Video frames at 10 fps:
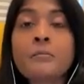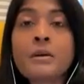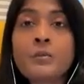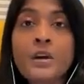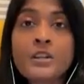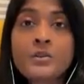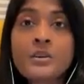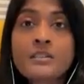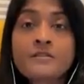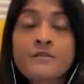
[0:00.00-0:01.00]
but when you
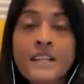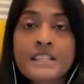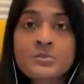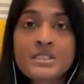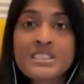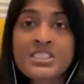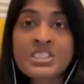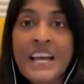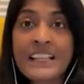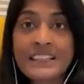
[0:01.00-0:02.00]
are faced with a
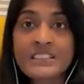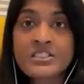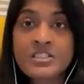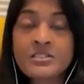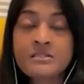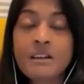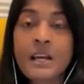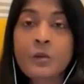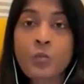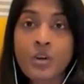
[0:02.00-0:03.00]
challenge
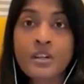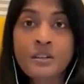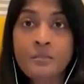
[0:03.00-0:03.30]
at work,